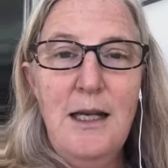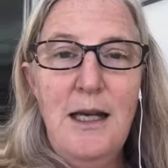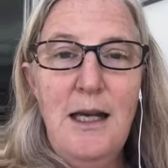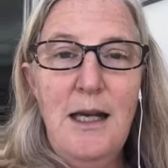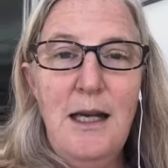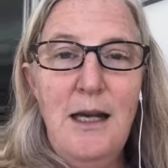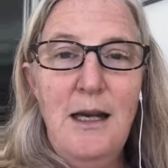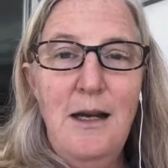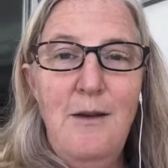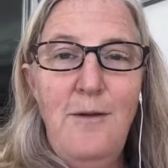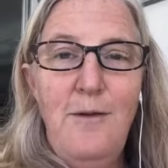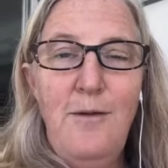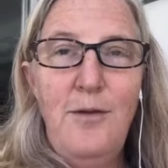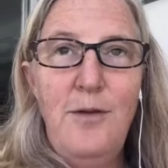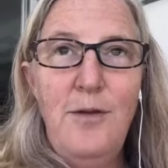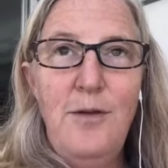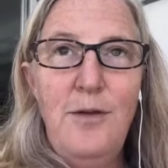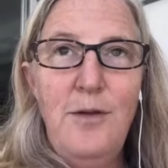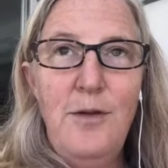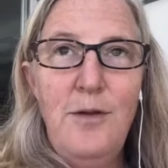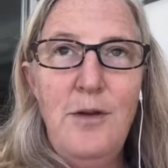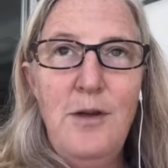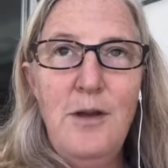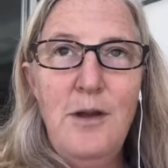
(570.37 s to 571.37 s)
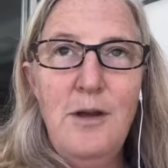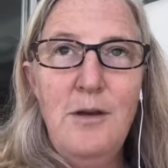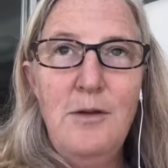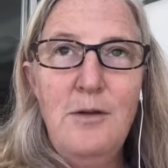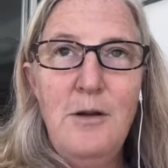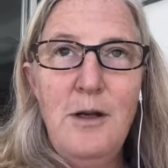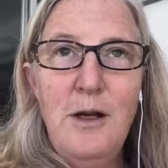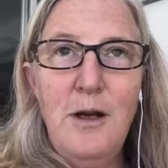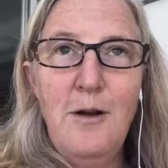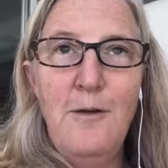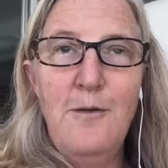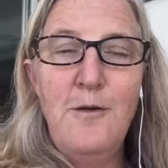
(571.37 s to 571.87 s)
And if
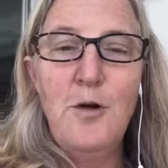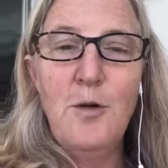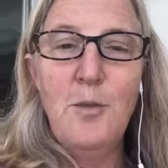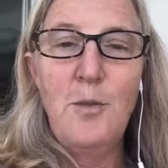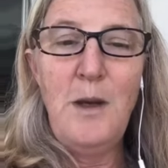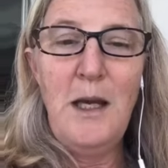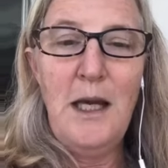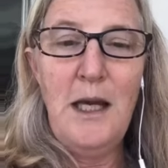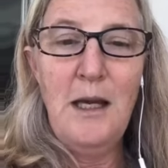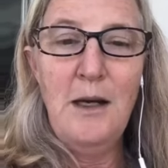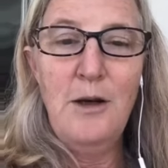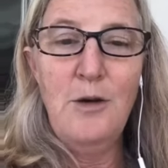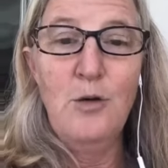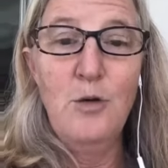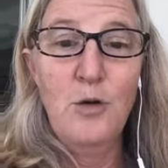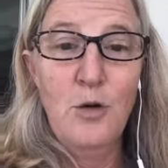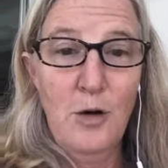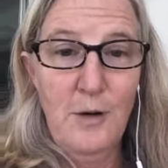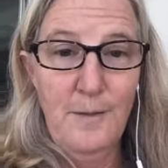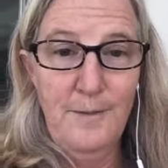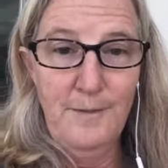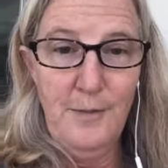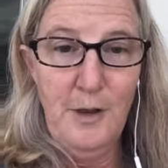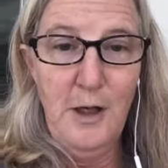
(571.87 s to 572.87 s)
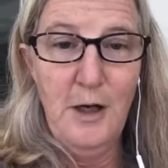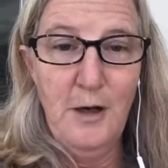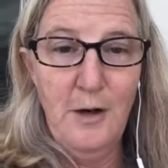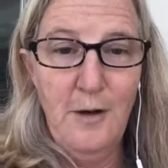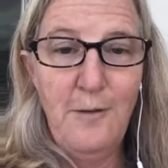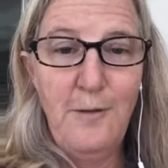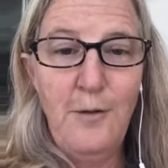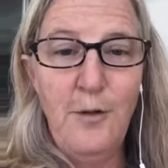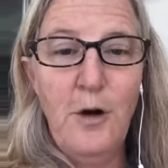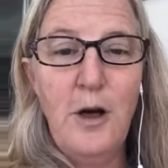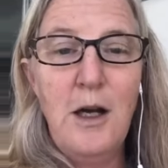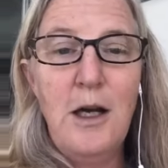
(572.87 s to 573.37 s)
your pet or,
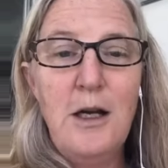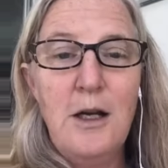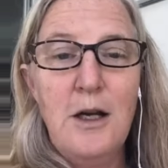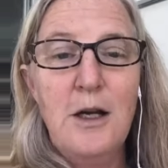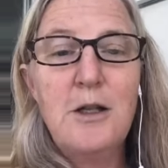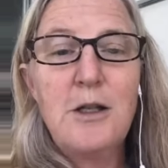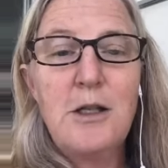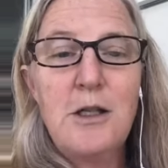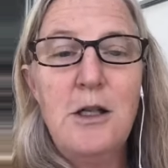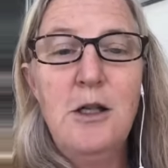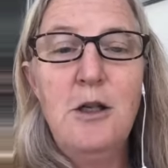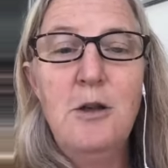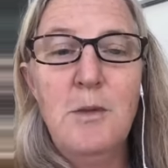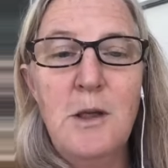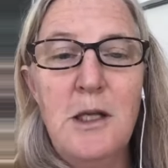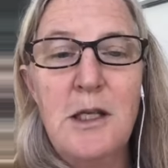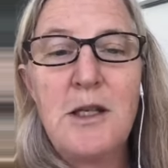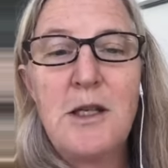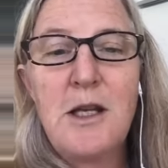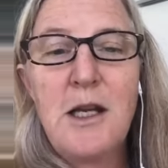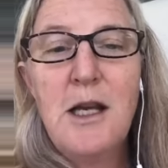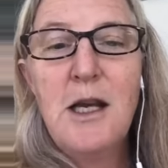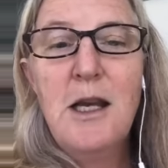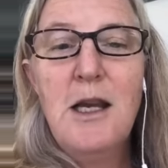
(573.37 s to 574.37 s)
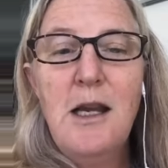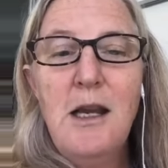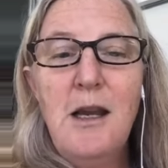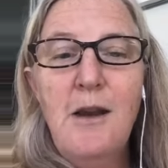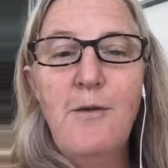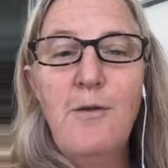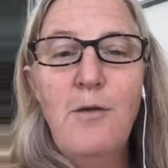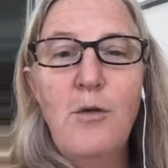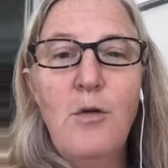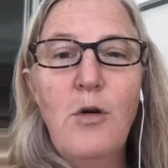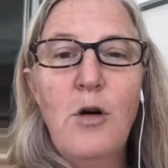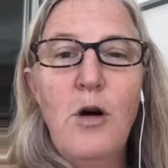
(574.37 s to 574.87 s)
for us humans,
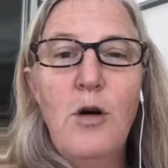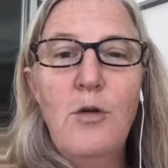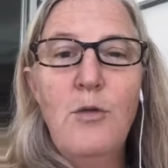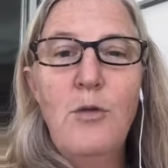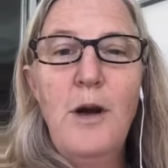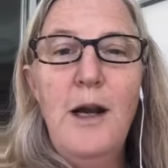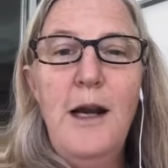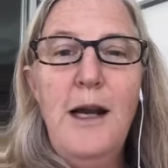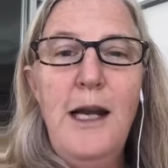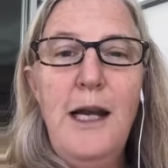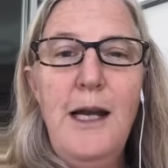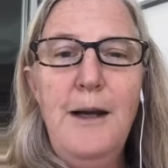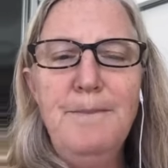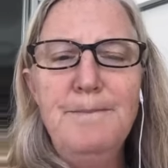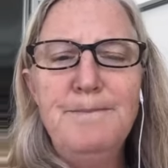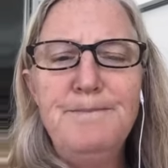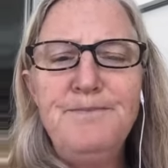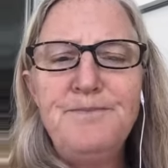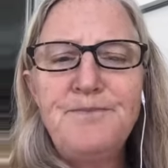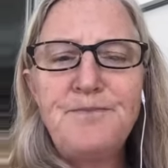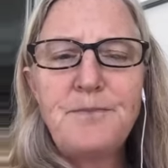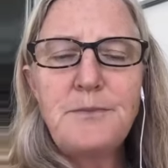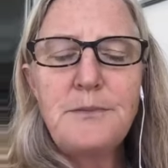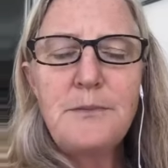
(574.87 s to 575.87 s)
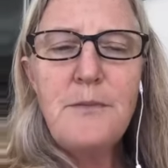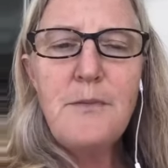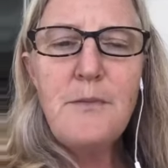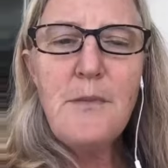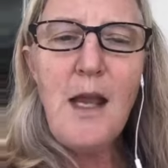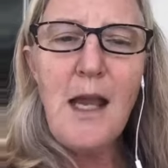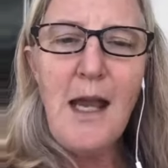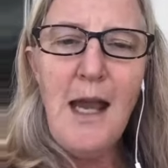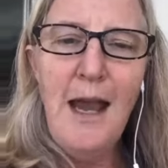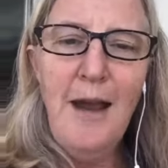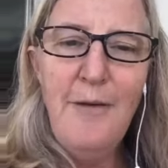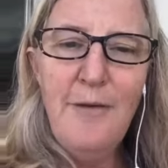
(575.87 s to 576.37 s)
if we're already
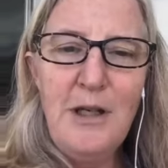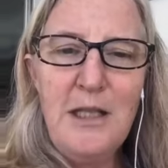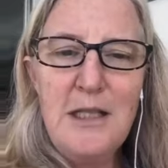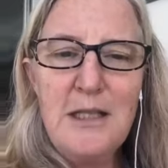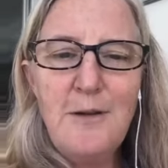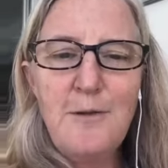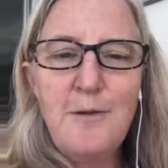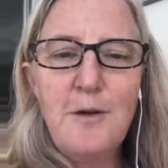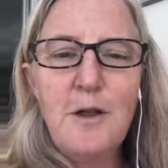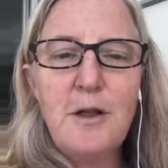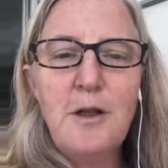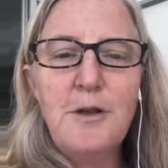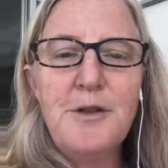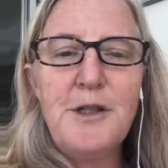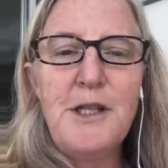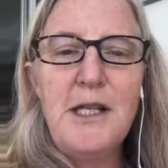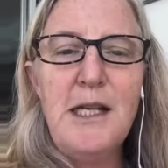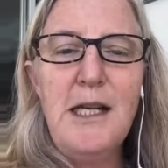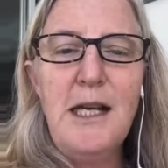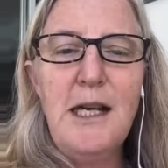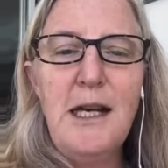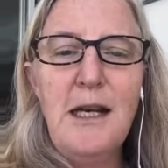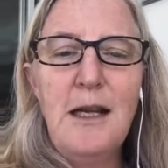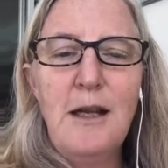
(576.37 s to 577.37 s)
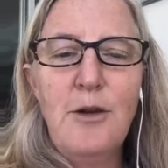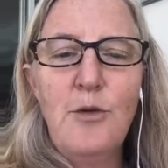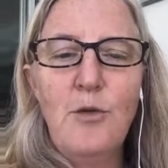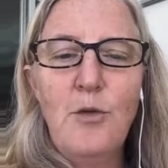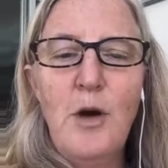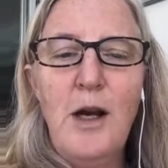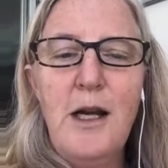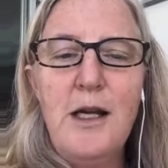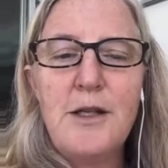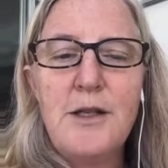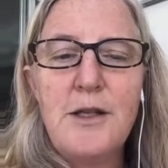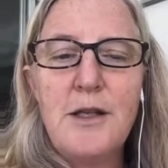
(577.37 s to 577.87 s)
having difficulty getting the
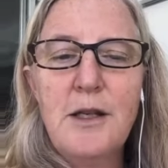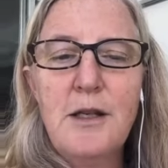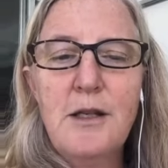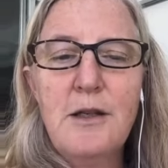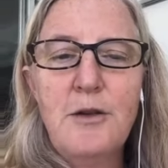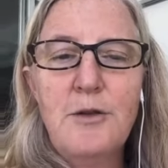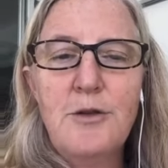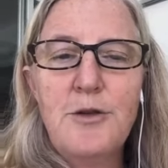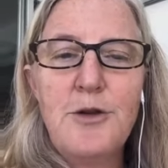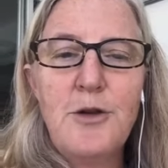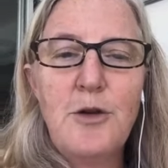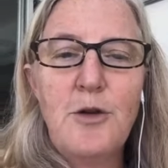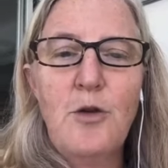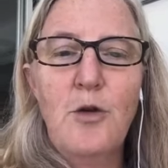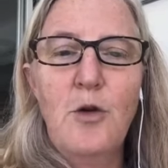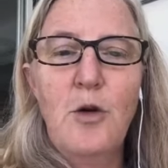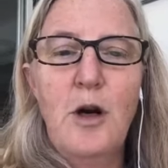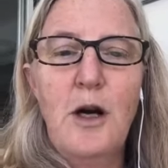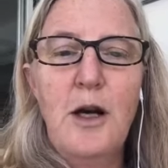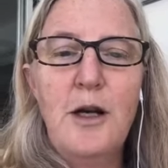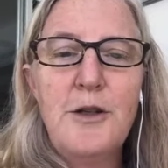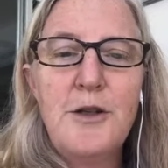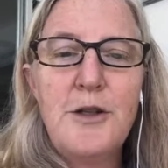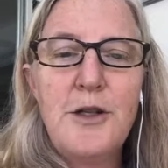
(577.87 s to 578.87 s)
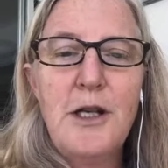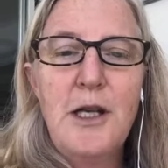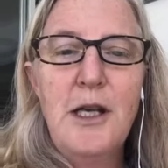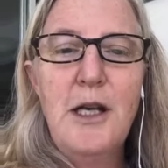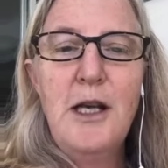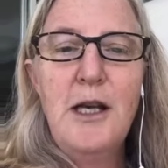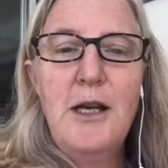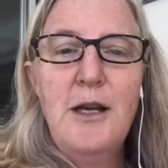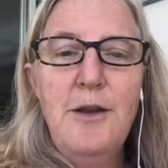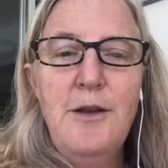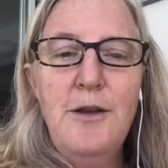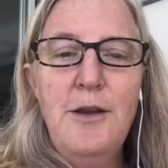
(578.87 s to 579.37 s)
right signals across,
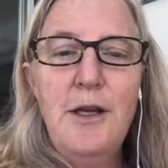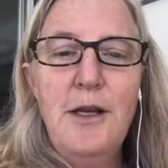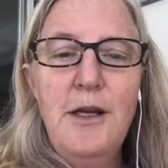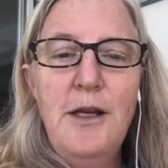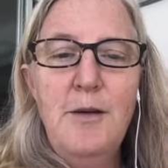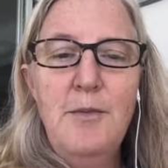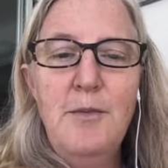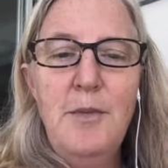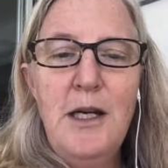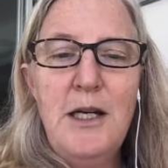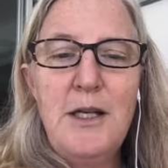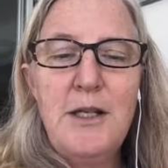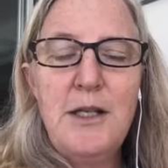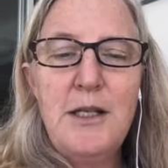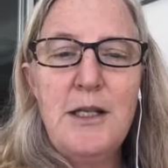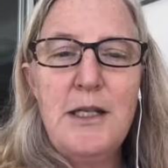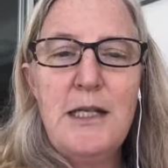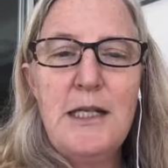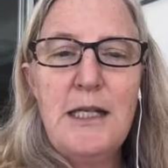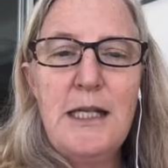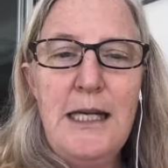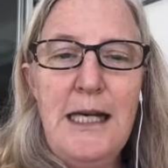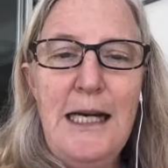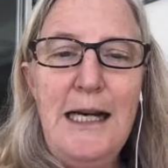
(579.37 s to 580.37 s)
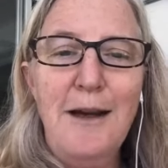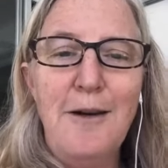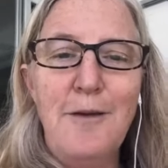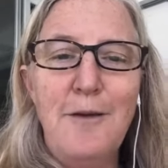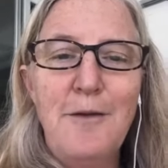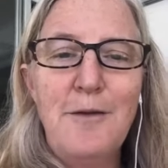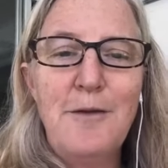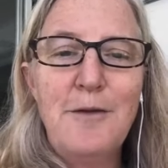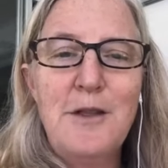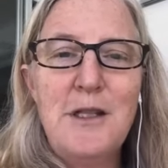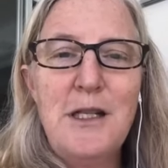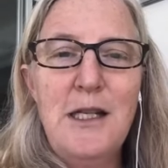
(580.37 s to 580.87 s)
then it makes it
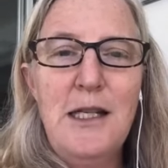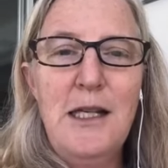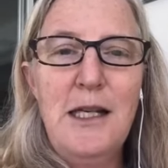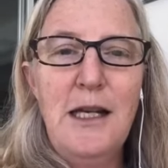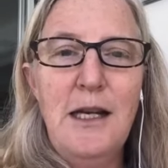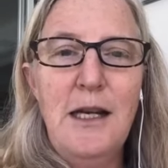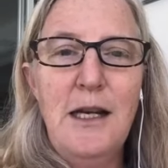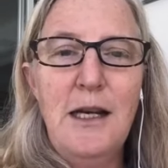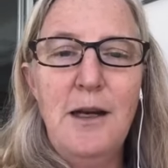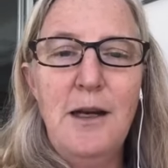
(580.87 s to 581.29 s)
tough to get